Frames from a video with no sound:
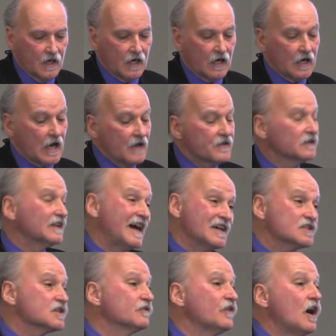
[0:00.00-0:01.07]
uh, and then
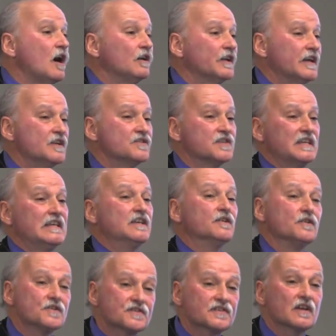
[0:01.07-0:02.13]
last of all is
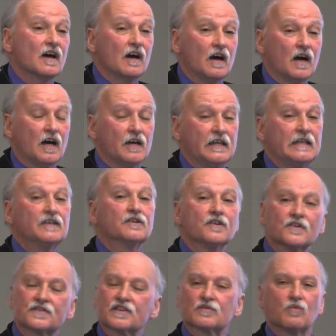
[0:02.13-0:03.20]
eels. Uh,
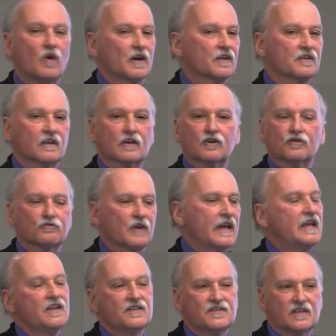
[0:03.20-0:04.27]
eels is one of the
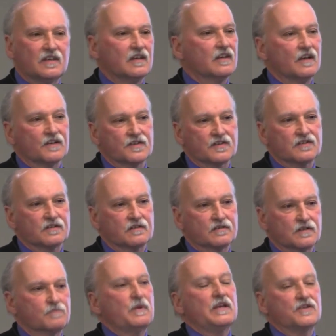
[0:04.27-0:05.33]

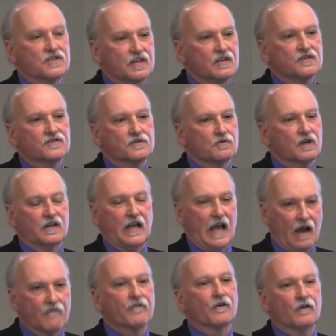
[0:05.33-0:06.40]
craziest species you can
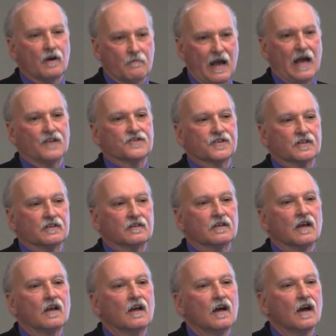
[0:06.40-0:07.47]
ever imagine.
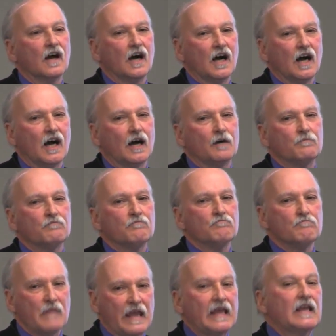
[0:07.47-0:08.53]

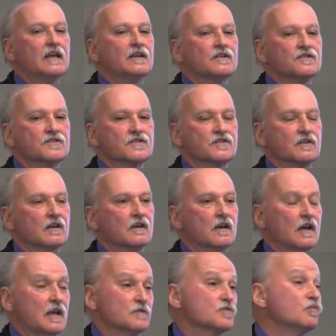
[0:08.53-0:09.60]
Um, Maine's,
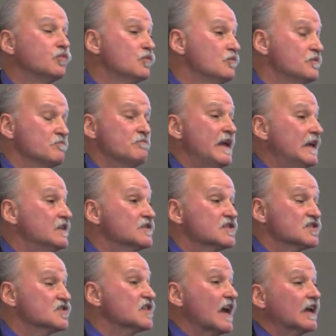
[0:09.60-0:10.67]
it's Maine's
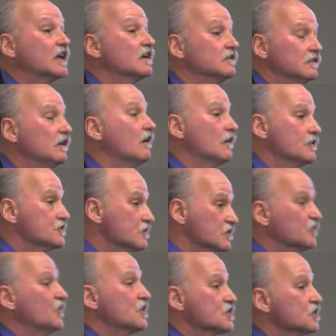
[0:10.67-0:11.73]
second
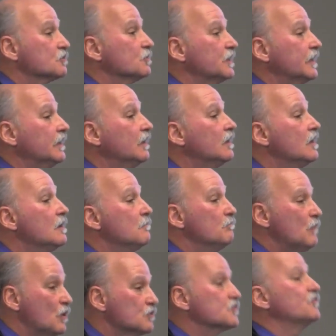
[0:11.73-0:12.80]
largest fishery,
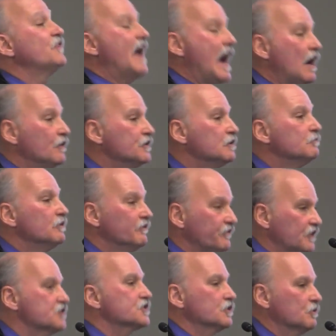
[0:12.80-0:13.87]
most valuable
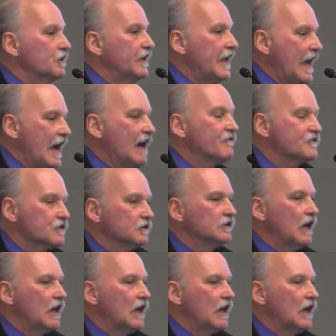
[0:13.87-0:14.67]
fishery after